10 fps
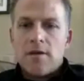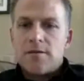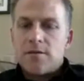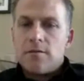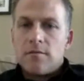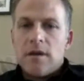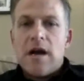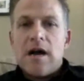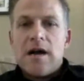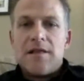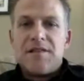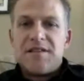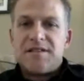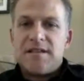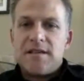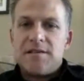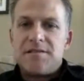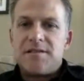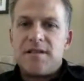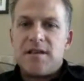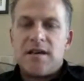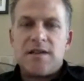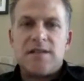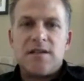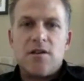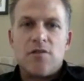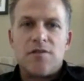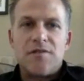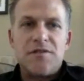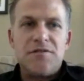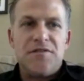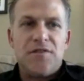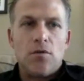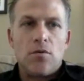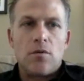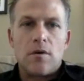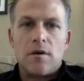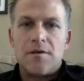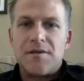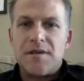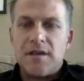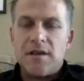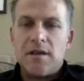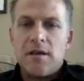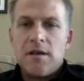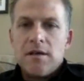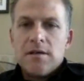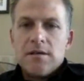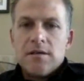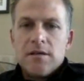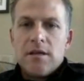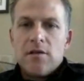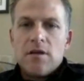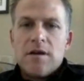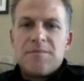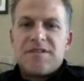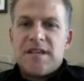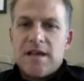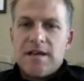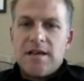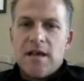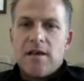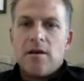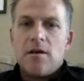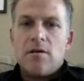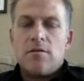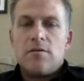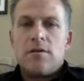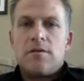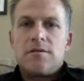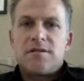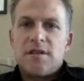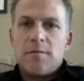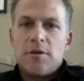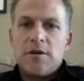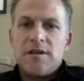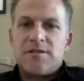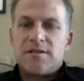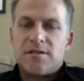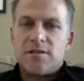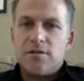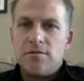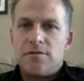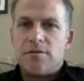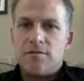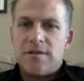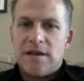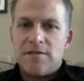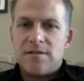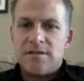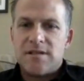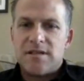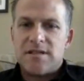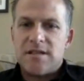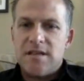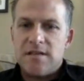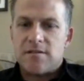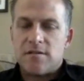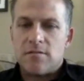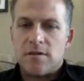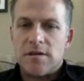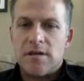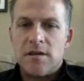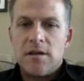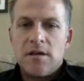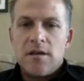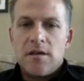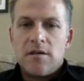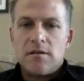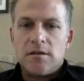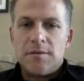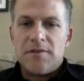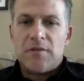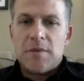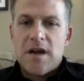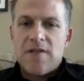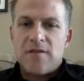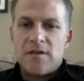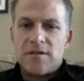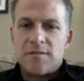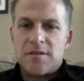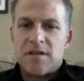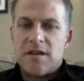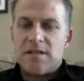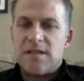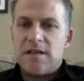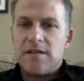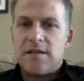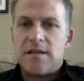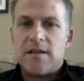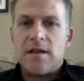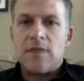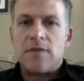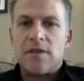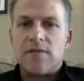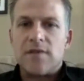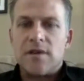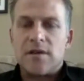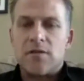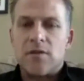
so this is the content overview for the Gear Up San Diego Summer Institute 2016. So we're going to hear a little bit from Ivan on some of the content, and then I will give a